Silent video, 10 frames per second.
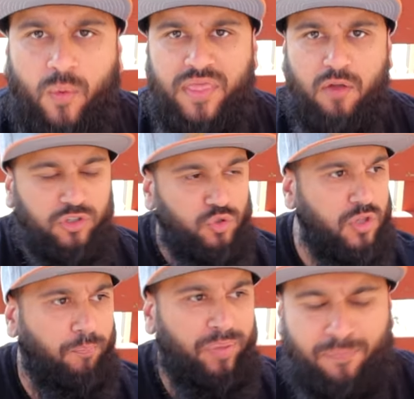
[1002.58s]
When they were doing
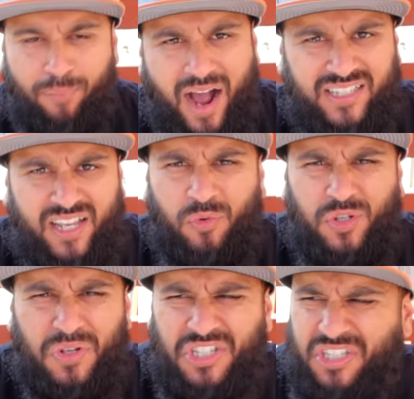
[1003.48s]
the beatboxing,
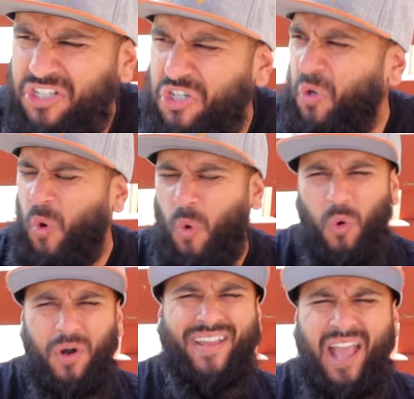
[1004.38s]
which was such a
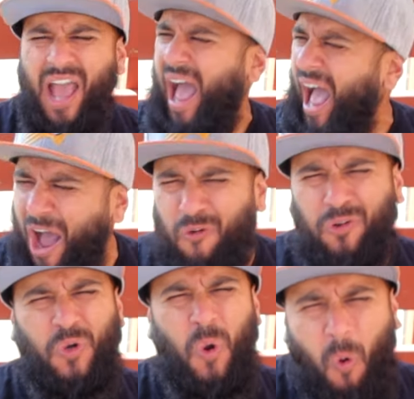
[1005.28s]
corny. How
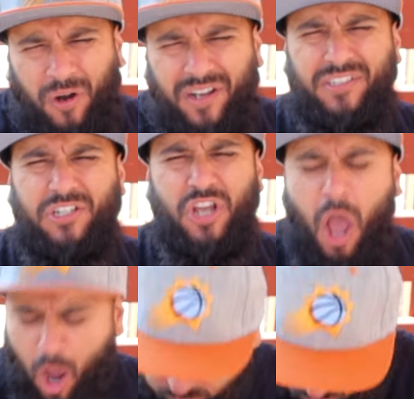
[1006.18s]
corny did y'all?